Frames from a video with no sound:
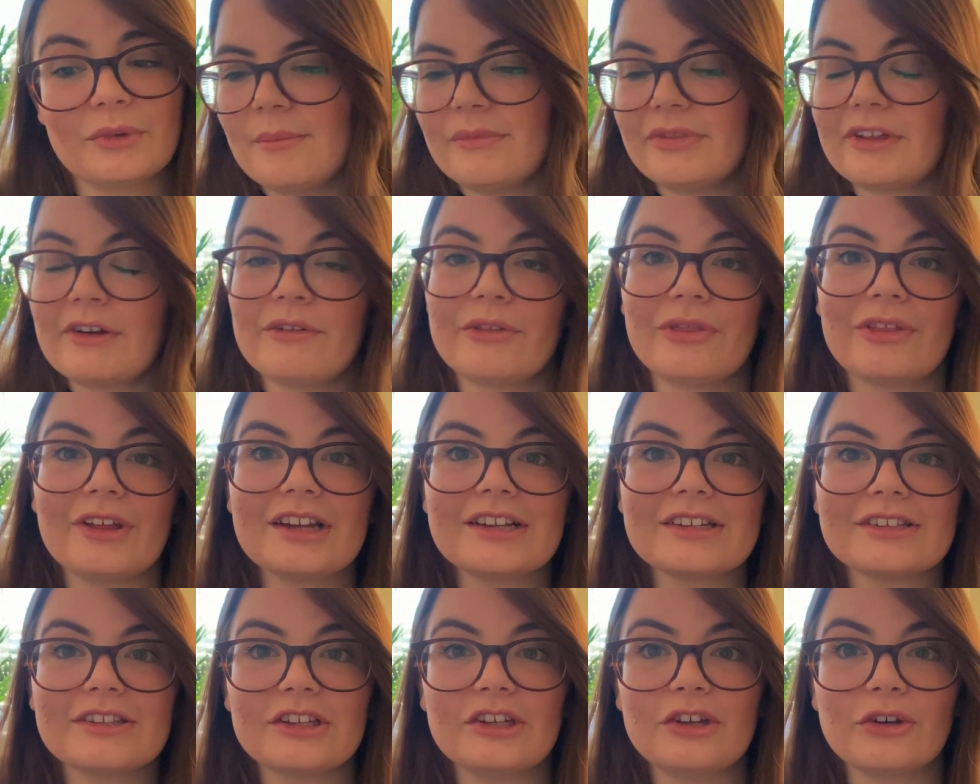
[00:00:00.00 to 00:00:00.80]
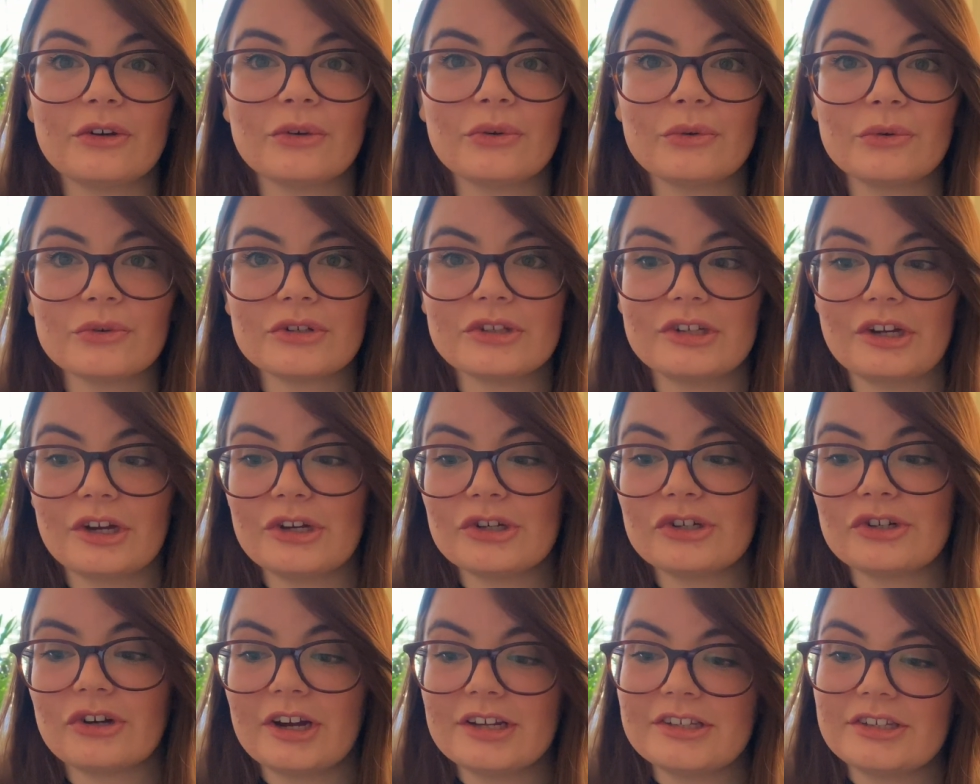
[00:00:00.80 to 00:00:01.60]
There are things that you can also
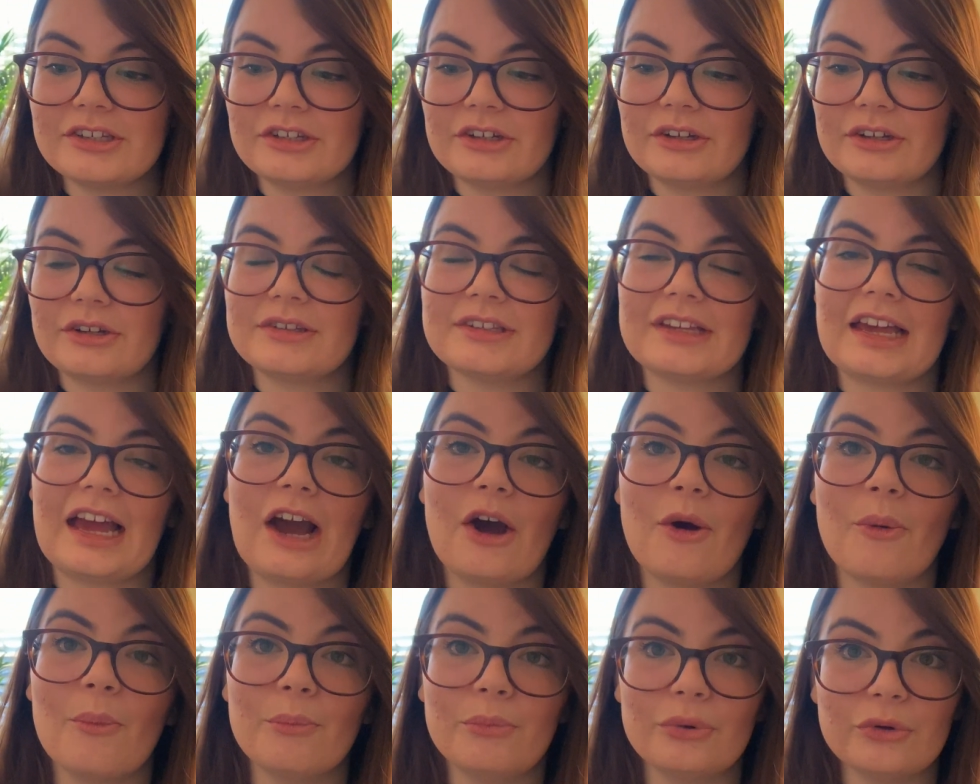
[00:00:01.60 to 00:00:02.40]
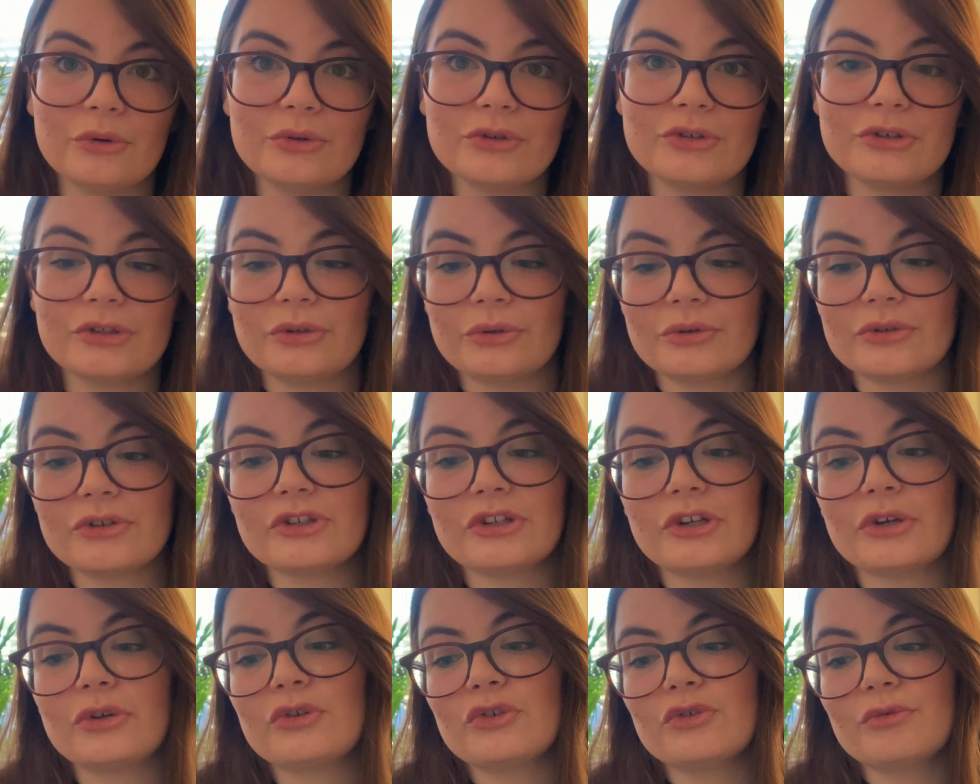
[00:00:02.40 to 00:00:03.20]
try to do to help boost your
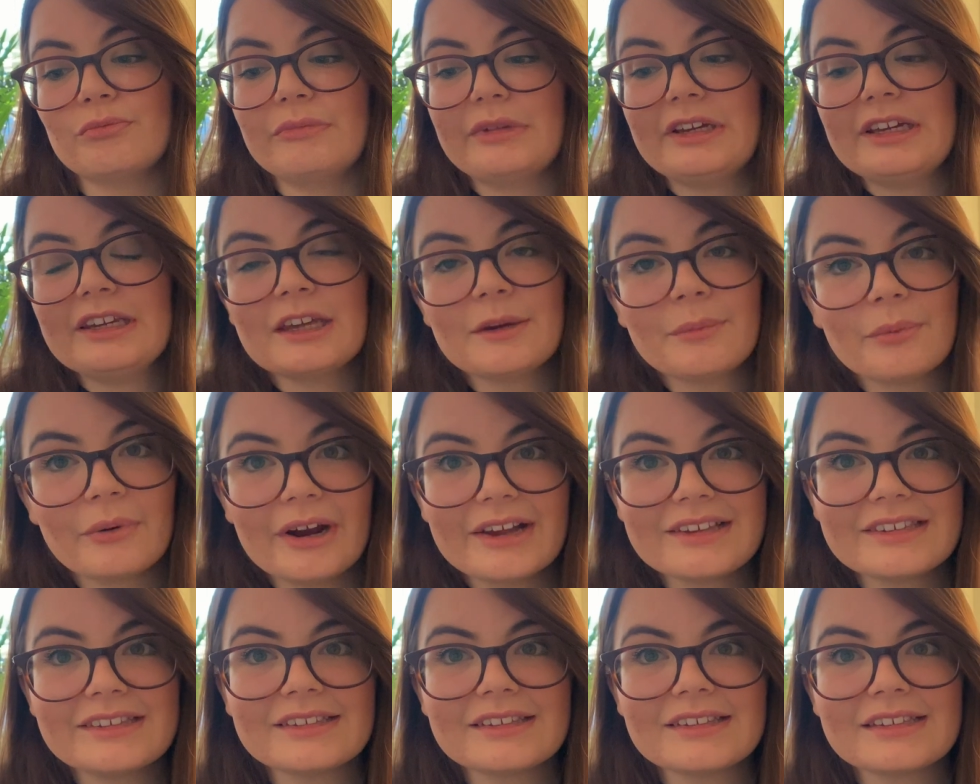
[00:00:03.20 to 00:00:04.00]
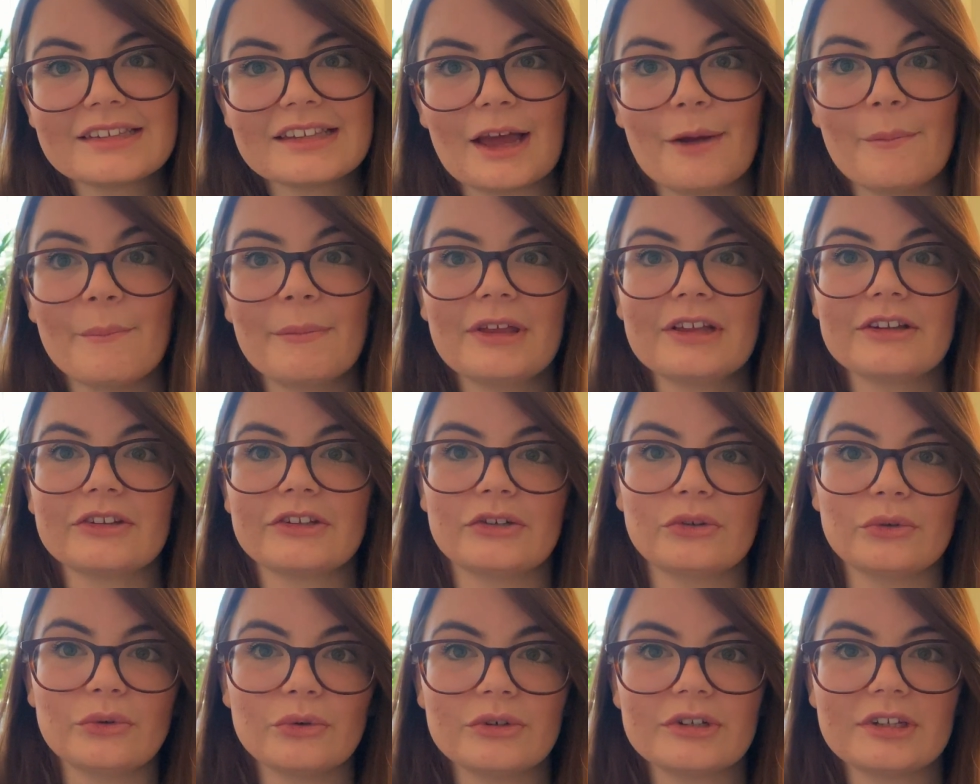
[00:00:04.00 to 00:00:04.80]
social media presence and build an
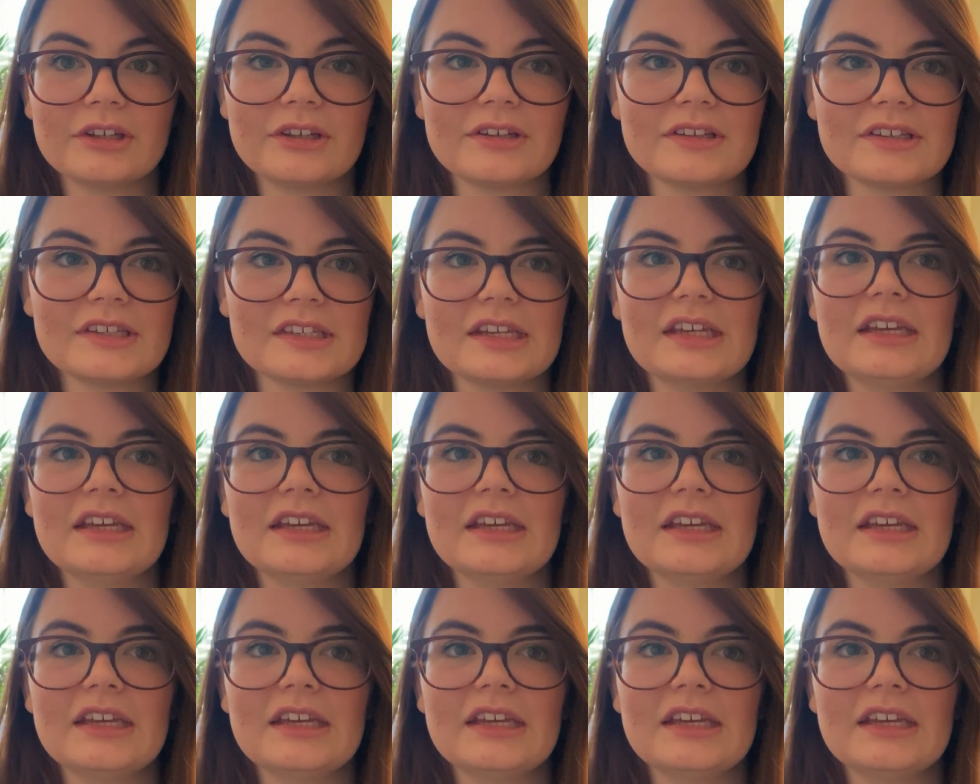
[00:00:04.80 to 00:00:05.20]
audience.